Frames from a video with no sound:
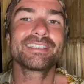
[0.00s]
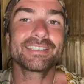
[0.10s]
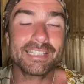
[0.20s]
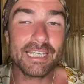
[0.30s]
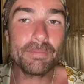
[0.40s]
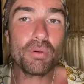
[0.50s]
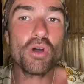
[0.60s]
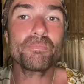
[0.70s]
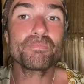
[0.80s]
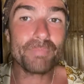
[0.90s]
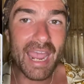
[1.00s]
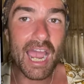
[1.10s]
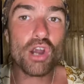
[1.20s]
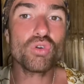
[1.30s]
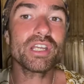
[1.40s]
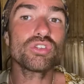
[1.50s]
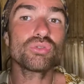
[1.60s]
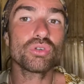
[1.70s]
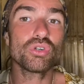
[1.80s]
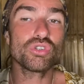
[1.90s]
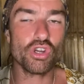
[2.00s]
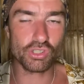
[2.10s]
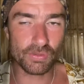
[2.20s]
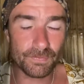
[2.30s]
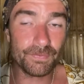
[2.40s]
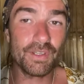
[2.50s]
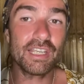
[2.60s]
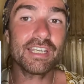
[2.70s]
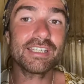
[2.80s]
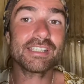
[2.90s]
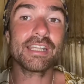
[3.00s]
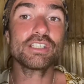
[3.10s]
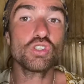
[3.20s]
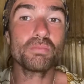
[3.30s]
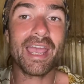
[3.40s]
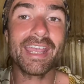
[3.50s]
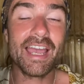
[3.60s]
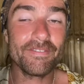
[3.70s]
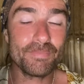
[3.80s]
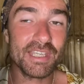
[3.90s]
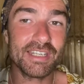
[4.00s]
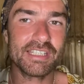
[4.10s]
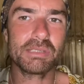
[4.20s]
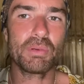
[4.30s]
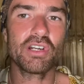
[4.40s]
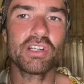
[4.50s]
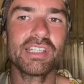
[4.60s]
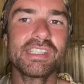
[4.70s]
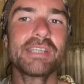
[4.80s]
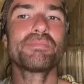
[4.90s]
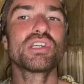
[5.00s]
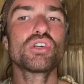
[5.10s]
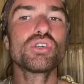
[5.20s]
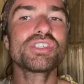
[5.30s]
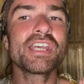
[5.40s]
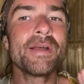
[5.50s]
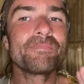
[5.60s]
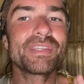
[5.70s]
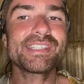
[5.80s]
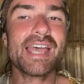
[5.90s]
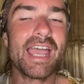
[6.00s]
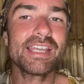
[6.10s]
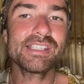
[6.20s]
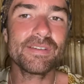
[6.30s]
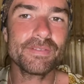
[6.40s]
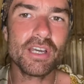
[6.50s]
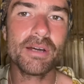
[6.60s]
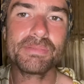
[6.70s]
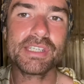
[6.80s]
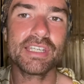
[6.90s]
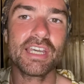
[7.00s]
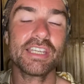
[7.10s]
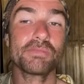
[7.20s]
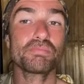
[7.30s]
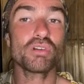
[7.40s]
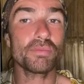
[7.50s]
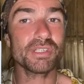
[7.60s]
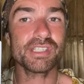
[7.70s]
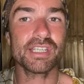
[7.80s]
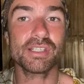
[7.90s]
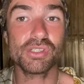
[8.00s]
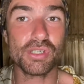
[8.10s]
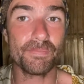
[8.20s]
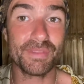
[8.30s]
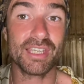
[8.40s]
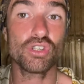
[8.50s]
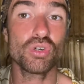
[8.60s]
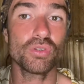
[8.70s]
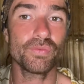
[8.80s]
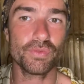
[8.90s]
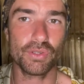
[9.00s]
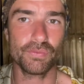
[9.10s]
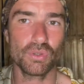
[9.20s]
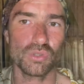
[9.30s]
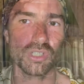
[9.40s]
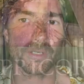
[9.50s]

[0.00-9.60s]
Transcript: Keep on powering through those fears that you may have been experiencing, because this Ace of Cups here is promising something good for the future.